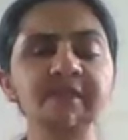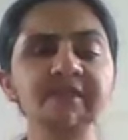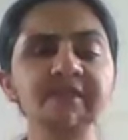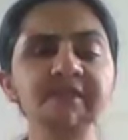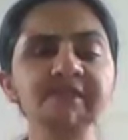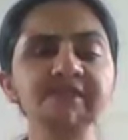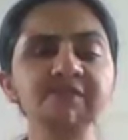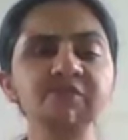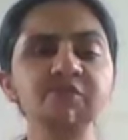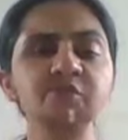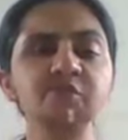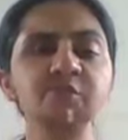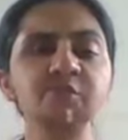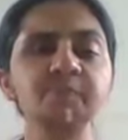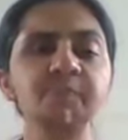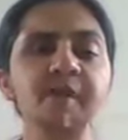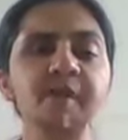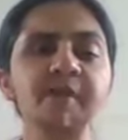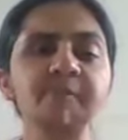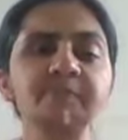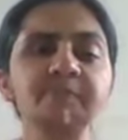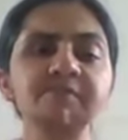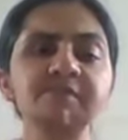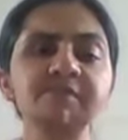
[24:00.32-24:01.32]
place your
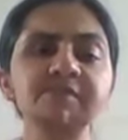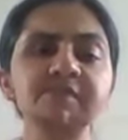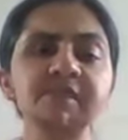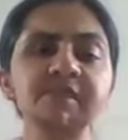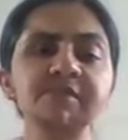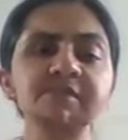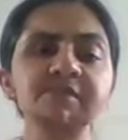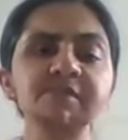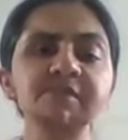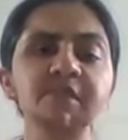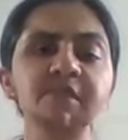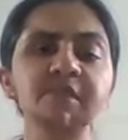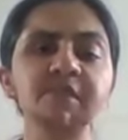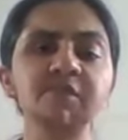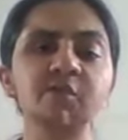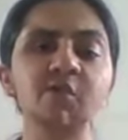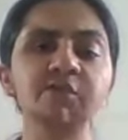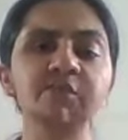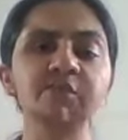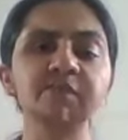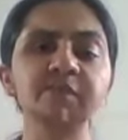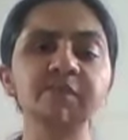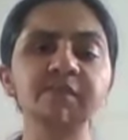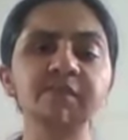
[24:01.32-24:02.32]
palm gently
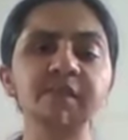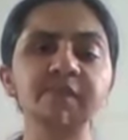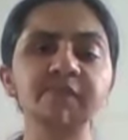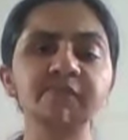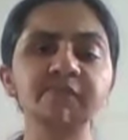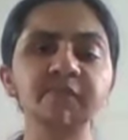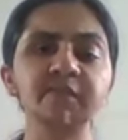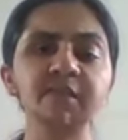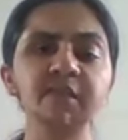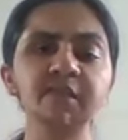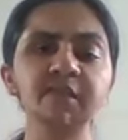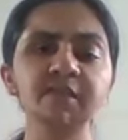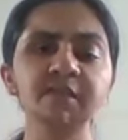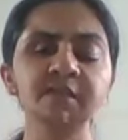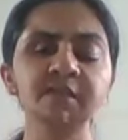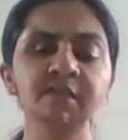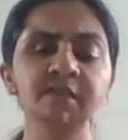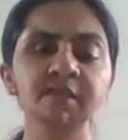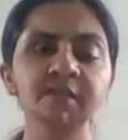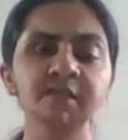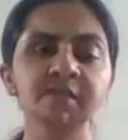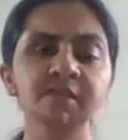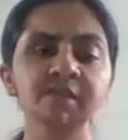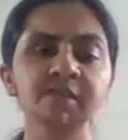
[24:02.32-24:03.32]
on the navel
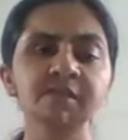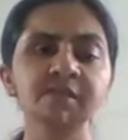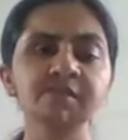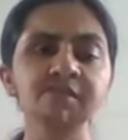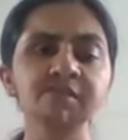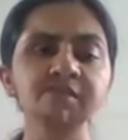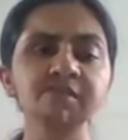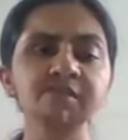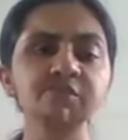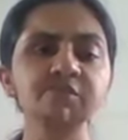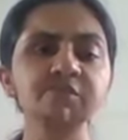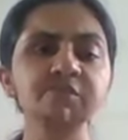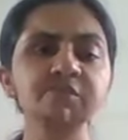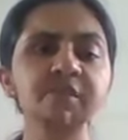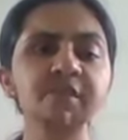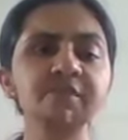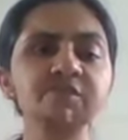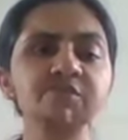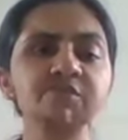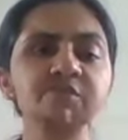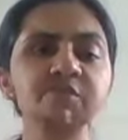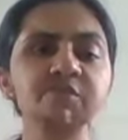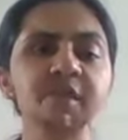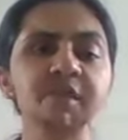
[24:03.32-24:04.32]
so
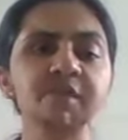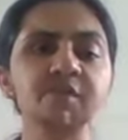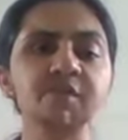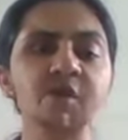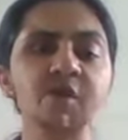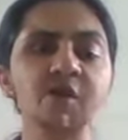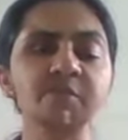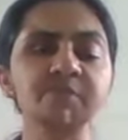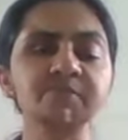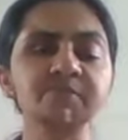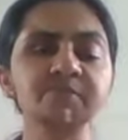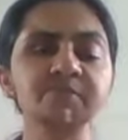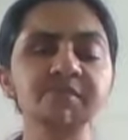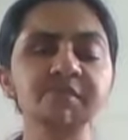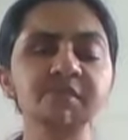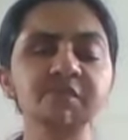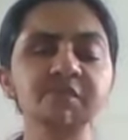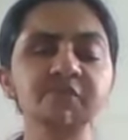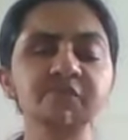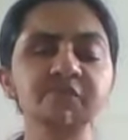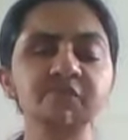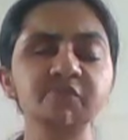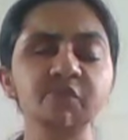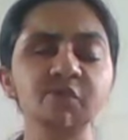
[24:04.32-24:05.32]
that you can
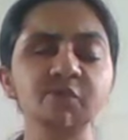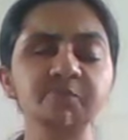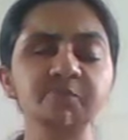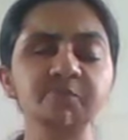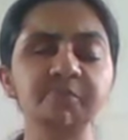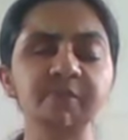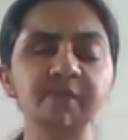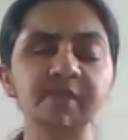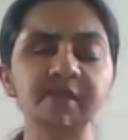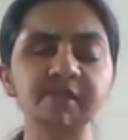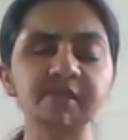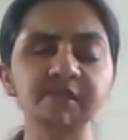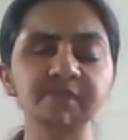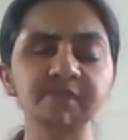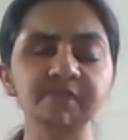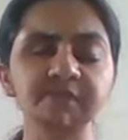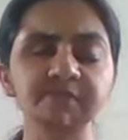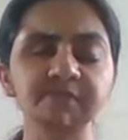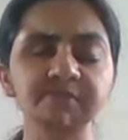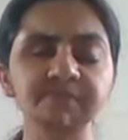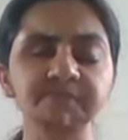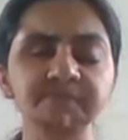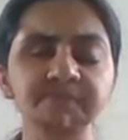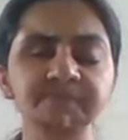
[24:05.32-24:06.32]
observe your breath
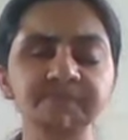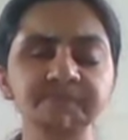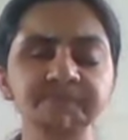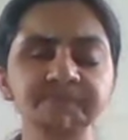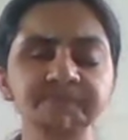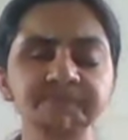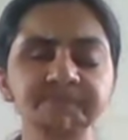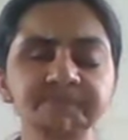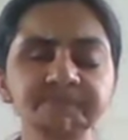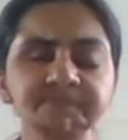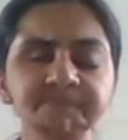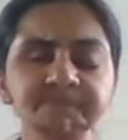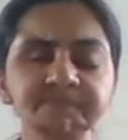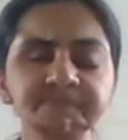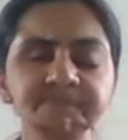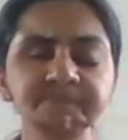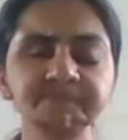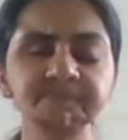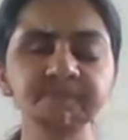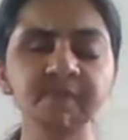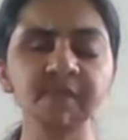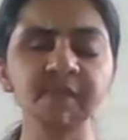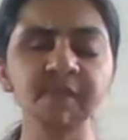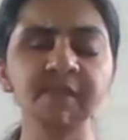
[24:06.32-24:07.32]

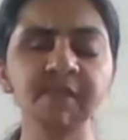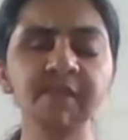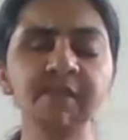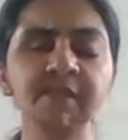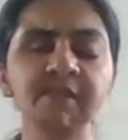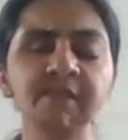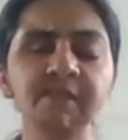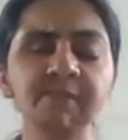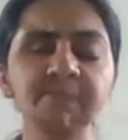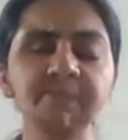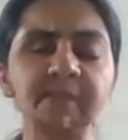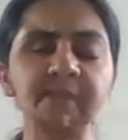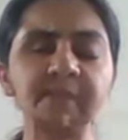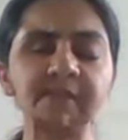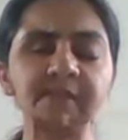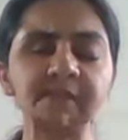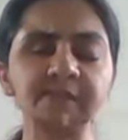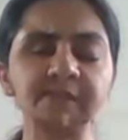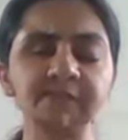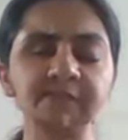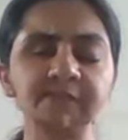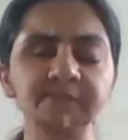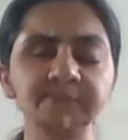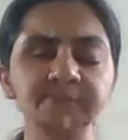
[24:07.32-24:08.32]
in the
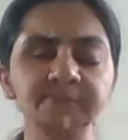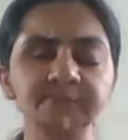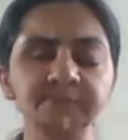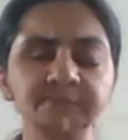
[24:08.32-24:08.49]
belly.